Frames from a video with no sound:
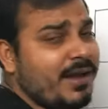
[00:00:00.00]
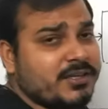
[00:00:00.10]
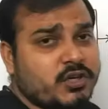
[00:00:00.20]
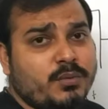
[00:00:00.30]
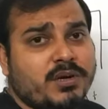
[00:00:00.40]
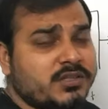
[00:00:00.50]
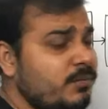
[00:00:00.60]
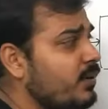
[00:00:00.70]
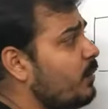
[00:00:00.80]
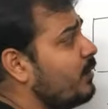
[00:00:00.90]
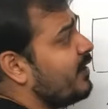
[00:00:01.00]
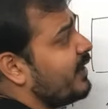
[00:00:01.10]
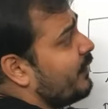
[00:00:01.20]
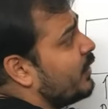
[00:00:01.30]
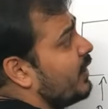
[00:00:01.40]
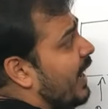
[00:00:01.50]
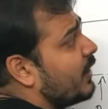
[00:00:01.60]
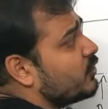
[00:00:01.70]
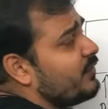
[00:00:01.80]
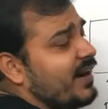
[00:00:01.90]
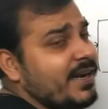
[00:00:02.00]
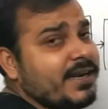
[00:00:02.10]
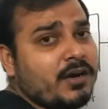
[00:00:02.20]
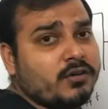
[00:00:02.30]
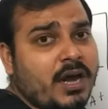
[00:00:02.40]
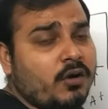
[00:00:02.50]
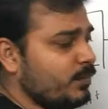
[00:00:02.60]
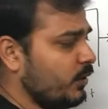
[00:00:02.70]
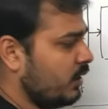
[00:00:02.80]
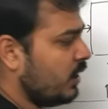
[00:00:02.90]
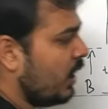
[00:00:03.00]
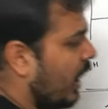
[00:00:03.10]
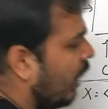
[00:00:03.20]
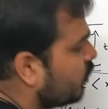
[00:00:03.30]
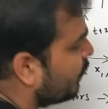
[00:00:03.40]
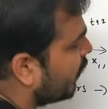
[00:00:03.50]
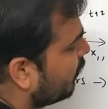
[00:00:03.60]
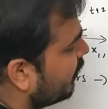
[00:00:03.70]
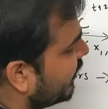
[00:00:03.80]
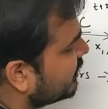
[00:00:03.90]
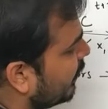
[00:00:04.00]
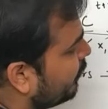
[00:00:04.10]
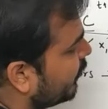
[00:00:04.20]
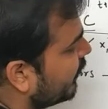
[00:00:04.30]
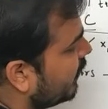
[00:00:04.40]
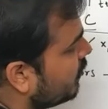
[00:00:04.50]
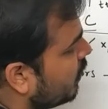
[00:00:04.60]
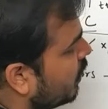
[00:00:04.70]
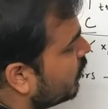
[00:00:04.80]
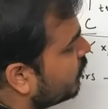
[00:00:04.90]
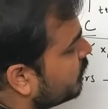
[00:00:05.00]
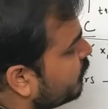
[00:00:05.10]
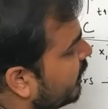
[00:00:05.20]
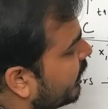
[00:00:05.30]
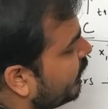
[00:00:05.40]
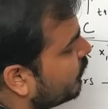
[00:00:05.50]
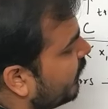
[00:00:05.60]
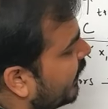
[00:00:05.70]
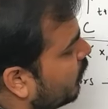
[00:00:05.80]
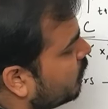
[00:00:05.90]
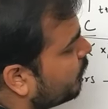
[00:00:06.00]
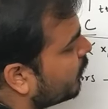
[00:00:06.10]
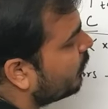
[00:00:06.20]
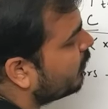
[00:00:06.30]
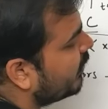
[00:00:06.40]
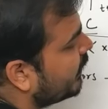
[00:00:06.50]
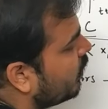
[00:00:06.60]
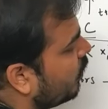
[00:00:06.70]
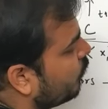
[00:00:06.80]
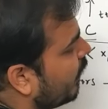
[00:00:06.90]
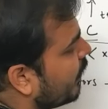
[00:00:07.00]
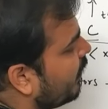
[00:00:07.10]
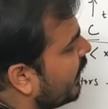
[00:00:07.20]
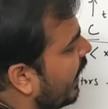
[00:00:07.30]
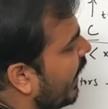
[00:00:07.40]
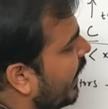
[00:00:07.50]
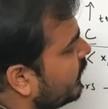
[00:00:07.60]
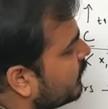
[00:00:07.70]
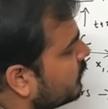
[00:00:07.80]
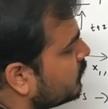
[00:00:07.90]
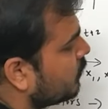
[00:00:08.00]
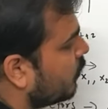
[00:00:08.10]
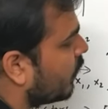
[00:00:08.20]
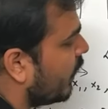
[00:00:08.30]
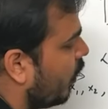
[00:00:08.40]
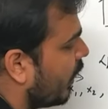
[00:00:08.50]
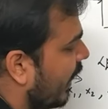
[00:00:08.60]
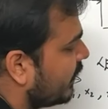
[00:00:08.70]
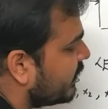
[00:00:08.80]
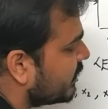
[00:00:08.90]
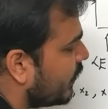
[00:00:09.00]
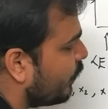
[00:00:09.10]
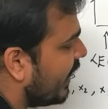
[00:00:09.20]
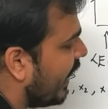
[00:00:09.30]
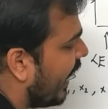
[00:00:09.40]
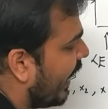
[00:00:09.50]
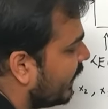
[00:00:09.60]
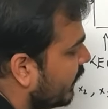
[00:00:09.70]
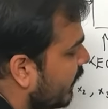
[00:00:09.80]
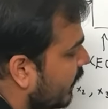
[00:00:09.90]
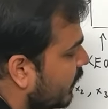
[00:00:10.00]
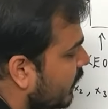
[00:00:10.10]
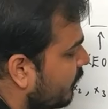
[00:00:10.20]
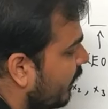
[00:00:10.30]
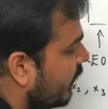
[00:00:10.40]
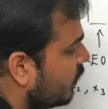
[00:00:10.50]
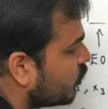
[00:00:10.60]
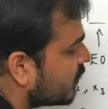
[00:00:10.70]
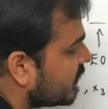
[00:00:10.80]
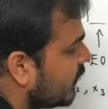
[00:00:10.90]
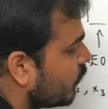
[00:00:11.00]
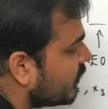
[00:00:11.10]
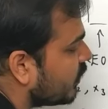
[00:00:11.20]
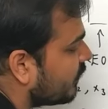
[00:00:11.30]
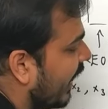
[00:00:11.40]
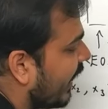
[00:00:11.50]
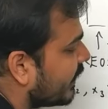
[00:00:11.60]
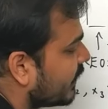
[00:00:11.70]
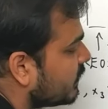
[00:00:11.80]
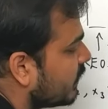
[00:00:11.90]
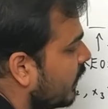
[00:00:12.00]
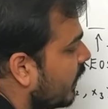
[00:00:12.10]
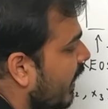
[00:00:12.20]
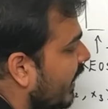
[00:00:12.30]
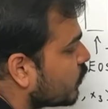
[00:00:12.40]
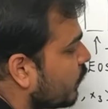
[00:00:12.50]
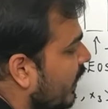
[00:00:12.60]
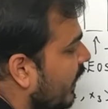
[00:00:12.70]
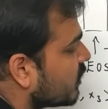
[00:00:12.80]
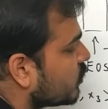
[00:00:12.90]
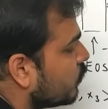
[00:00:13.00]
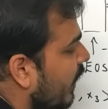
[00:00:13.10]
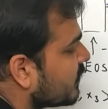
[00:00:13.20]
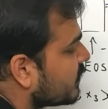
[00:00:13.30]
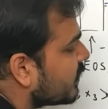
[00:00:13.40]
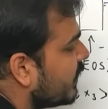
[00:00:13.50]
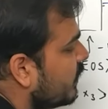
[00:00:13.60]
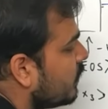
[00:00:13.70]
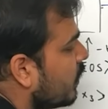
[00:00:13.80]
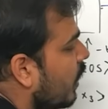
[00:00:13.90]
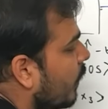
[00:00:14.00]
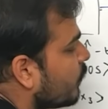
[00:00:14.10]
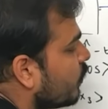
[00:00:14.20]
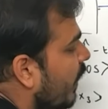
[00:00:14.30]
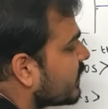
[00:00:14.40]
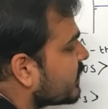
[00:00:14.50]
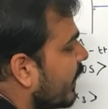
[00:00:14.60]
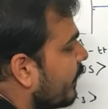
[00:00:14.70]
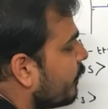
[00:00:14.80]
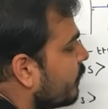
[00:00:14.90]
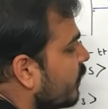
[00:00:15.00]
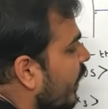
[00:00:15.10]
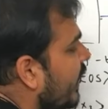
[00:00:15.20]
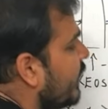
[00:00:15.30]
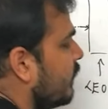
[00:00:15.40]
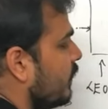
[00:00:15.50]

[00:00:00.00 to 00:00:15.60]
actually works on probability when you're actually finding out the output how the probability is computed we'll try to find out the probability of y1 hat okay or I'll just say y hat given your sequence of characters x1, x2, x3 up to xn, right?